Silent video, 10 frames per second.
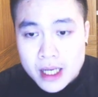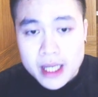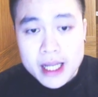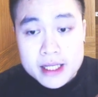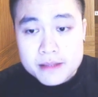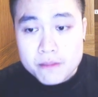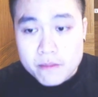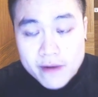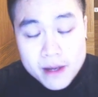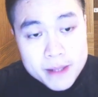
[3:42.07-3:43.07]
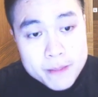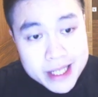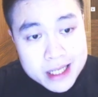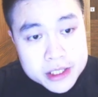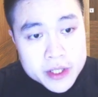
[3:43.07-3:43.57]
it has very big
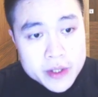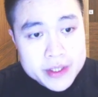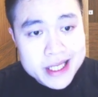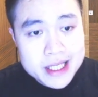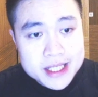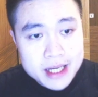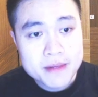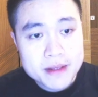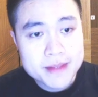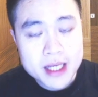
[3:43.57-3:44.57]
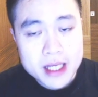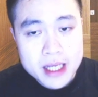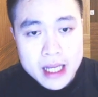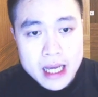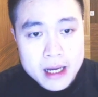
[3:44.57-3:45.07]
potentials in some of
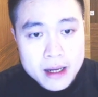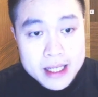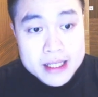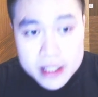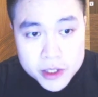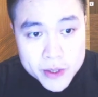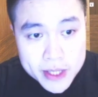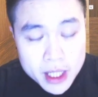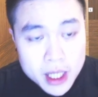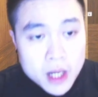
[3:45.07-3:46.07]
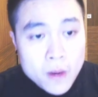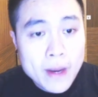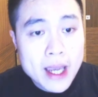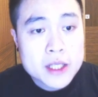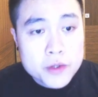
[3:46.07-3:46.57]
the industry
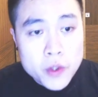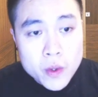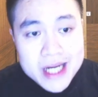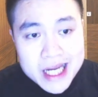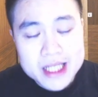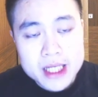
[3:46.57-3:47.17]
where you don't need